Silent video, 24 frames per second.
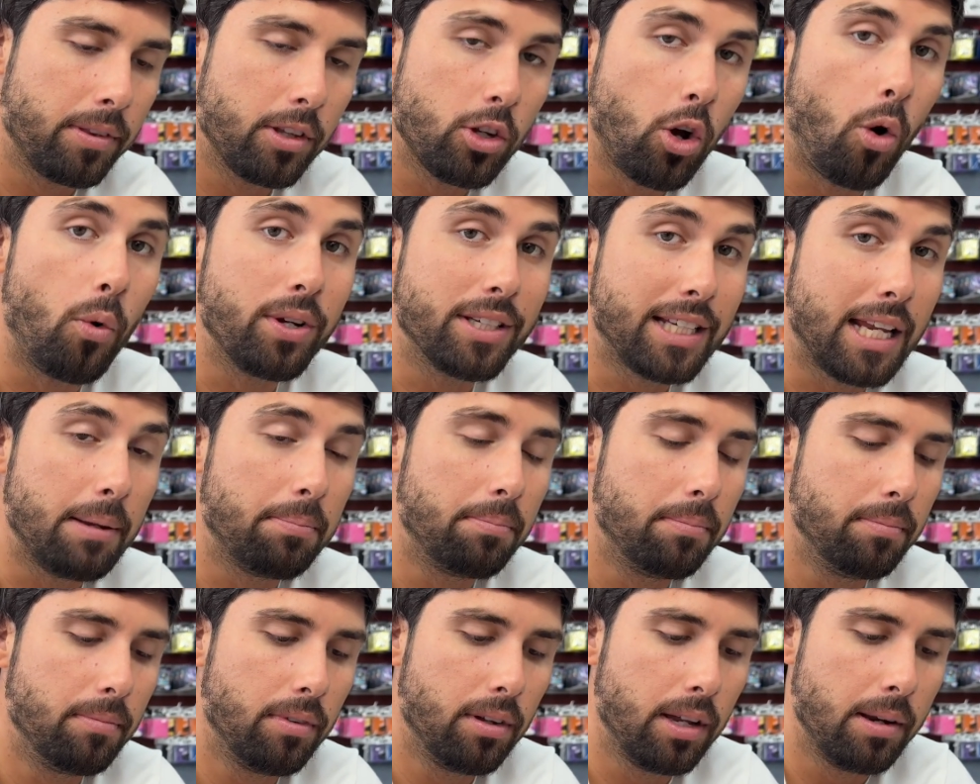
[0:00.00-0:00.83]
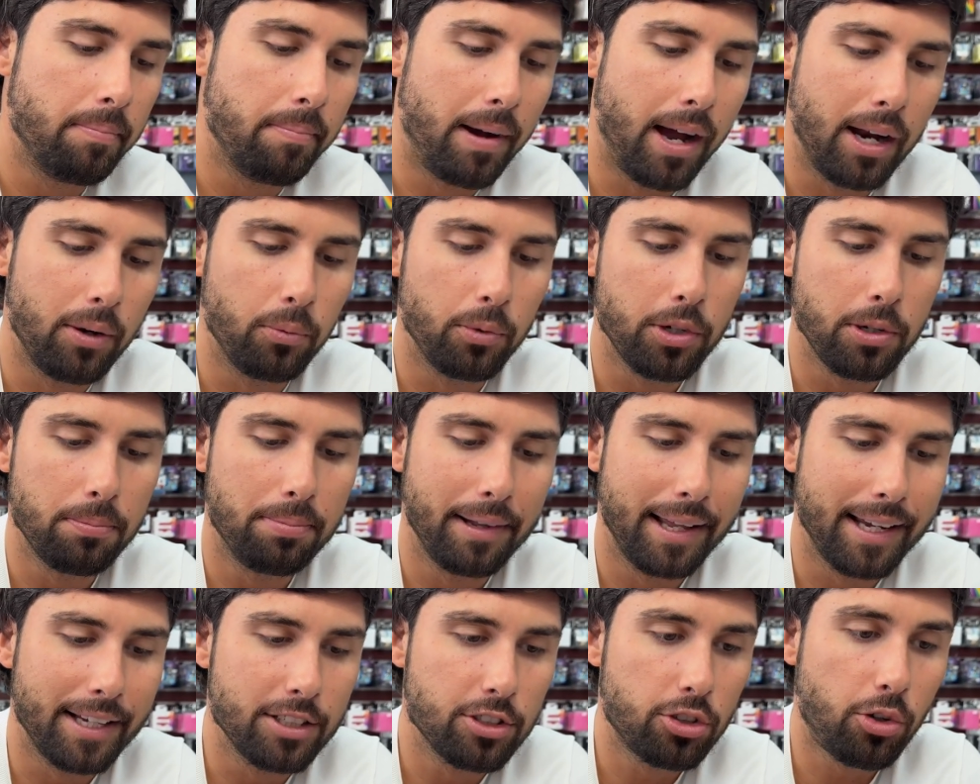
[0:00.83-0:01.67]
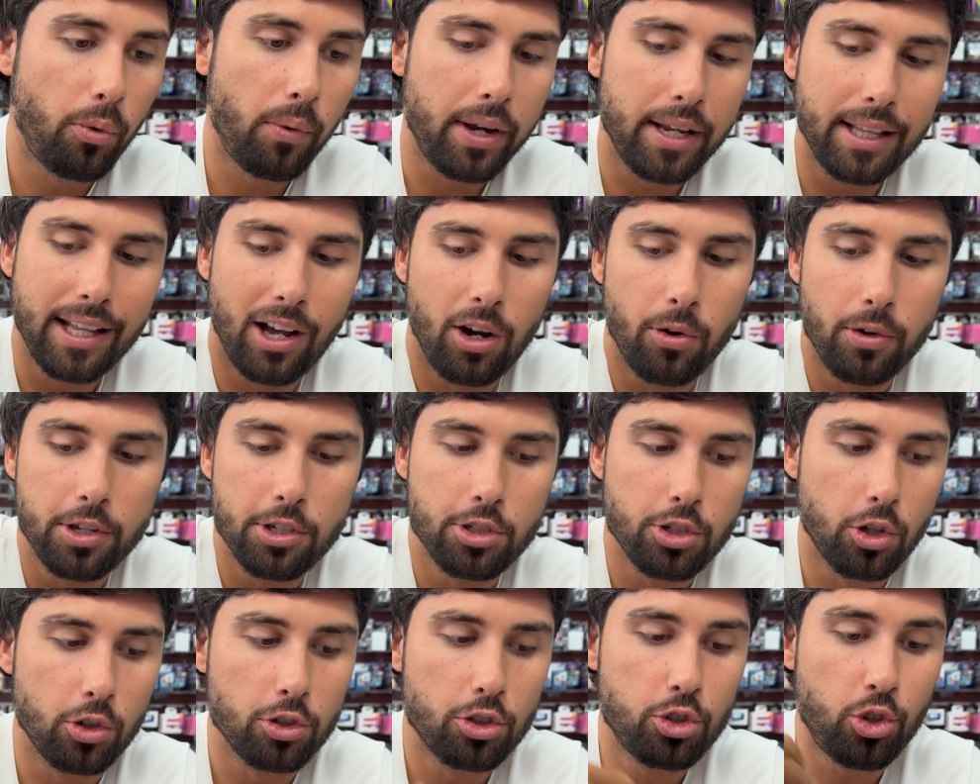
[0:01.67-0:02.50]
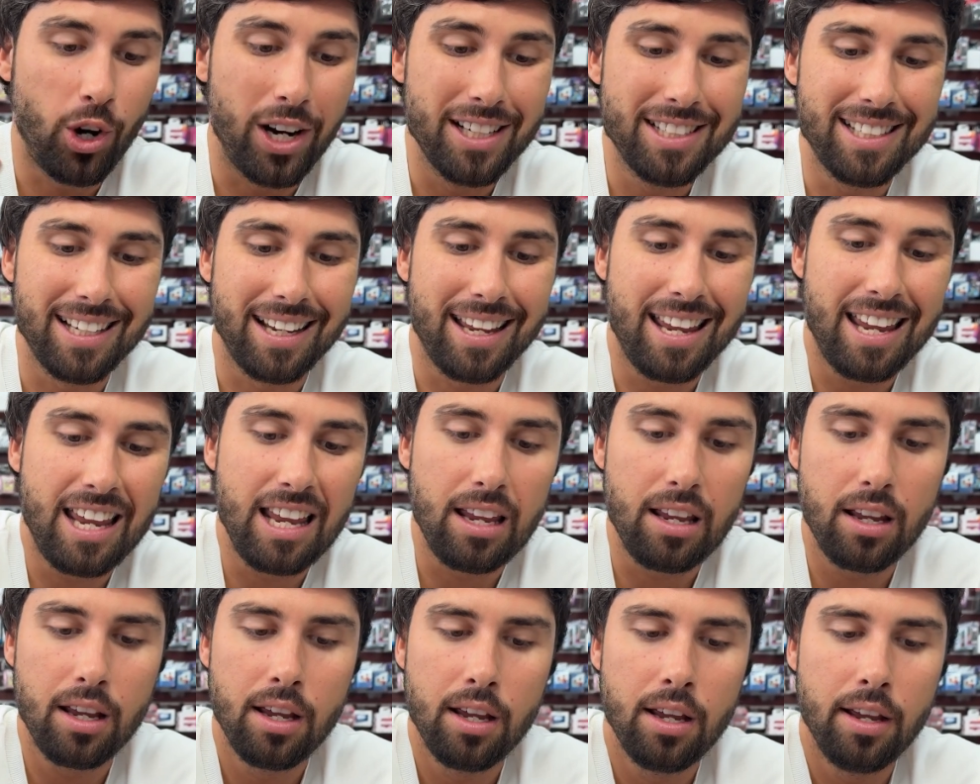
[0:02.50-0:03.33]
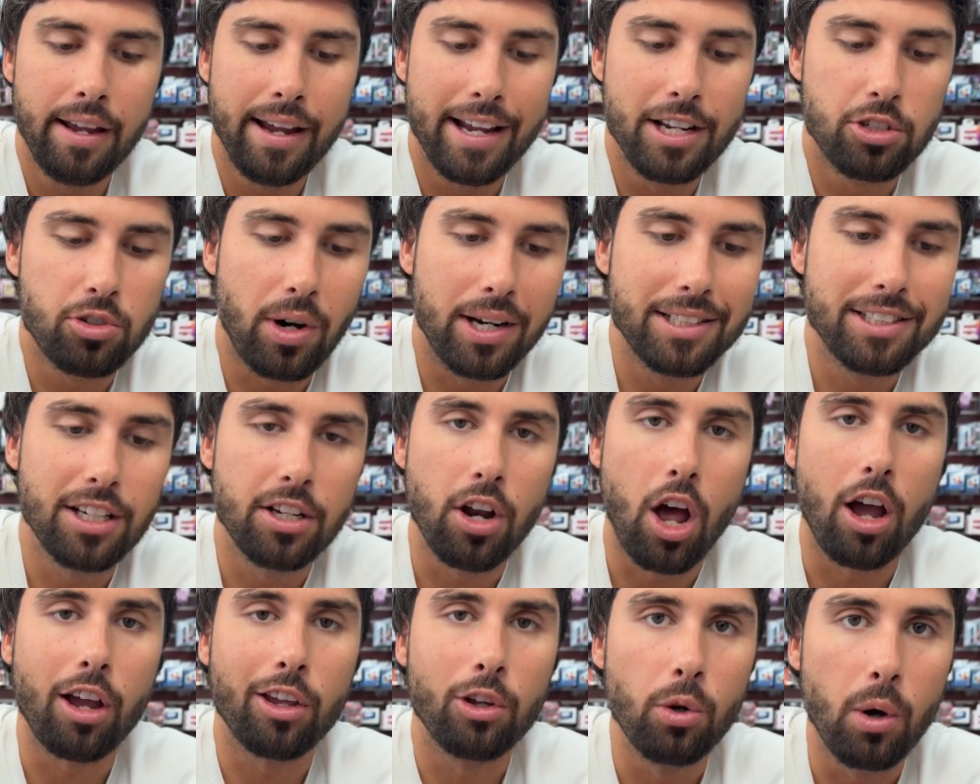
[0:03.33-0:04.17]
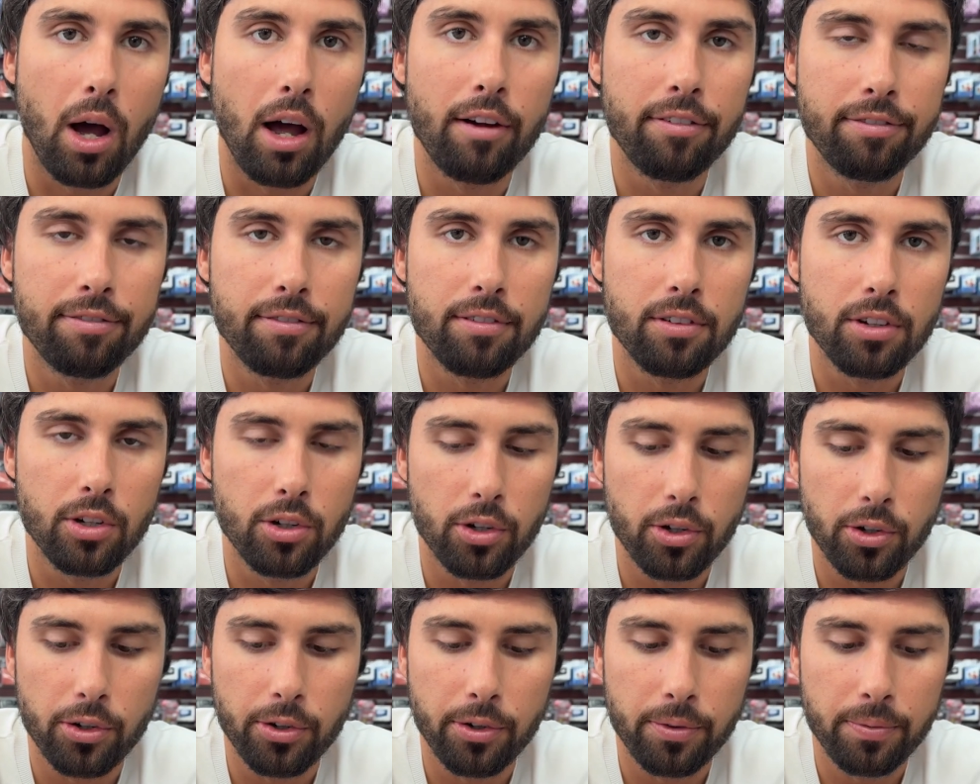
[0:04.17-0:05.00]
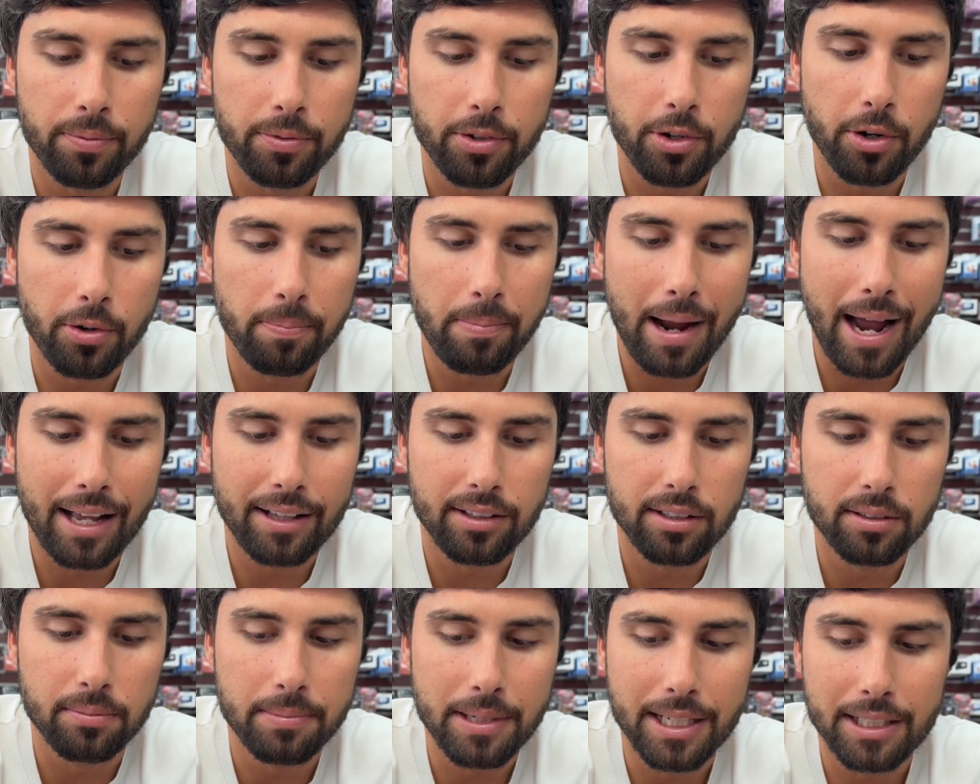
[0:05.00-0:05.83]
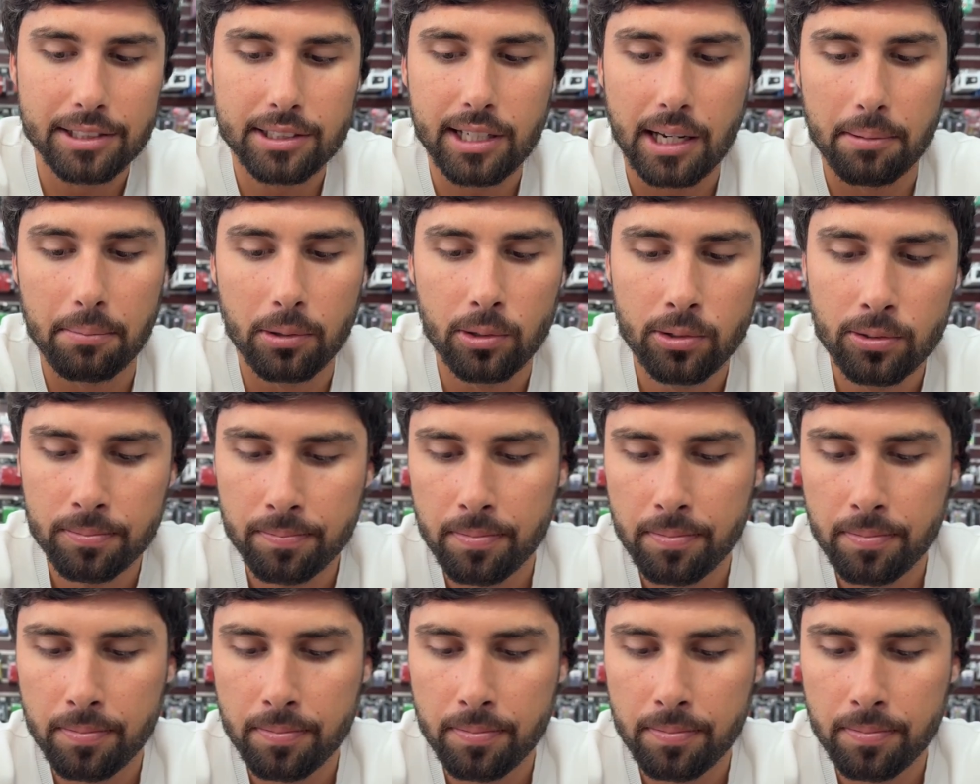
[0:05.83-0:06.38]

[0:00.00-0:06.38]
Always keep in mind when you play against green that Hody Jones tries to knock you off your path to being stable.